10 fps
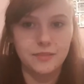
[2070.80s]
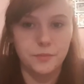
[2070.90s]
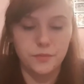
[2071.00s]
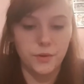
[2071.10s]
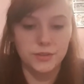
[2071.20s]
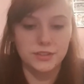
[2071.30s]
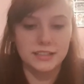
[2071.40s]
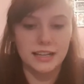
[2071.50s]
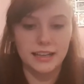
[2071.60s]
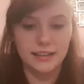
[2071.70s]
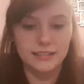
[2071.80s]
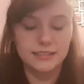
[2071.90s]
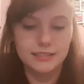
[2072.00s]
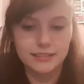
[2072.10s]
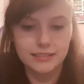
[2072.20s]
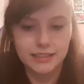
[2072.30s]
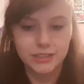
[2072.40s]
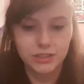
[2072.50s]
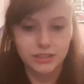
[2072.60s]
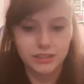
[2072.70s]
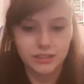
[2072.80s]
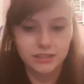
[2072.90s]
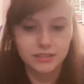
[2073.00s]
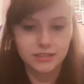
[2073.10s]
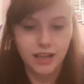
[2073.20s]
most of the time. Like, literally,